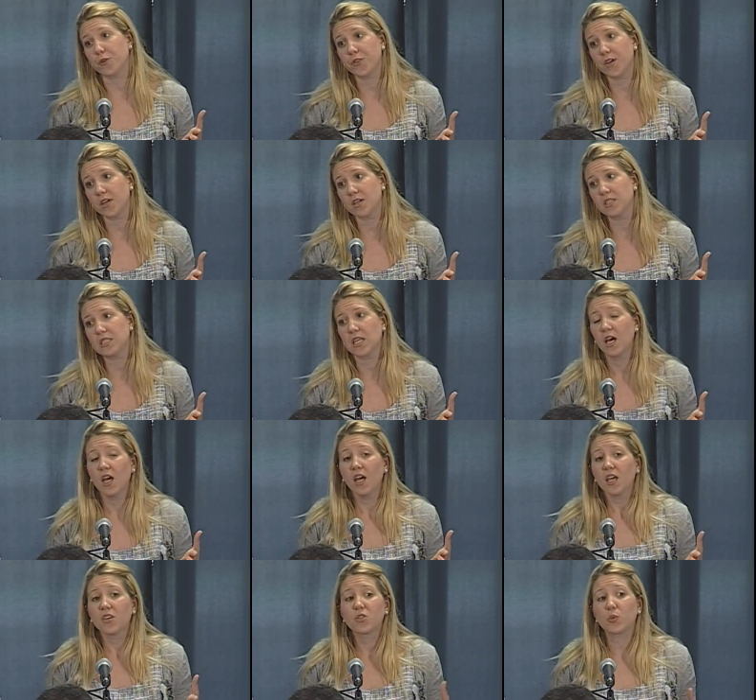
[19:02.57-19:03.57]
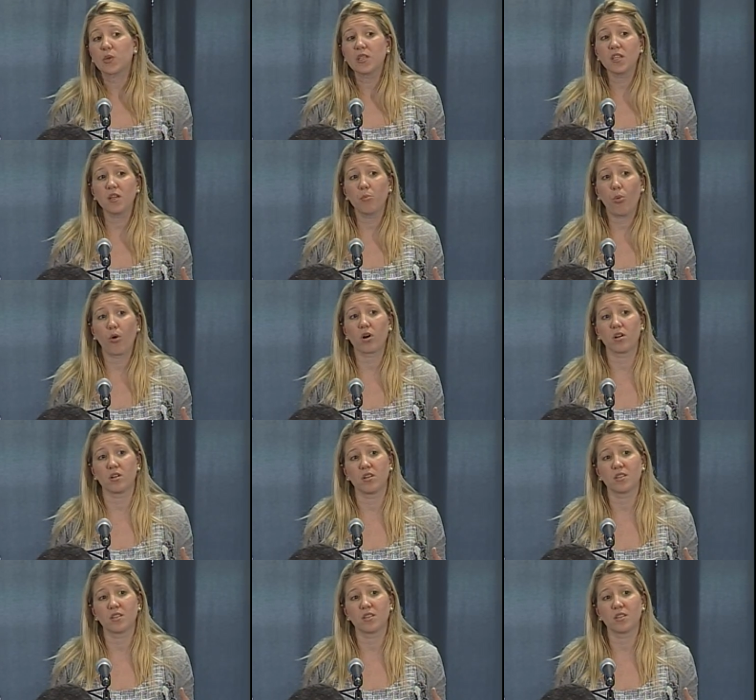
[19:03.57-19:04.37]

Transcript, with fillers: things is really important.